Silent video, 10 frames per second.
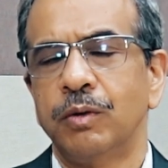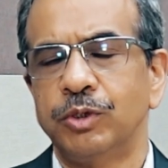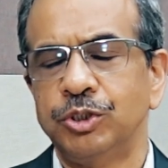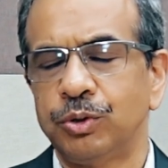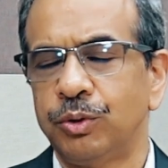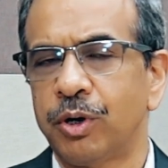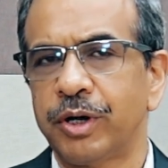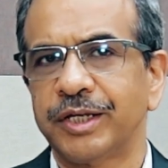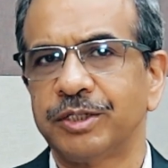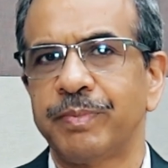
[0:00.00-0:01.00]
One should
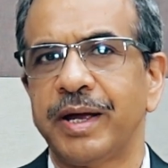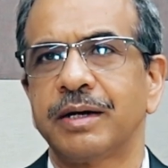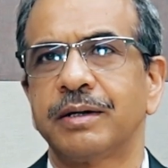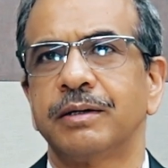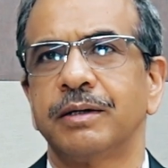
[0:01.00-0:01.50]
not expect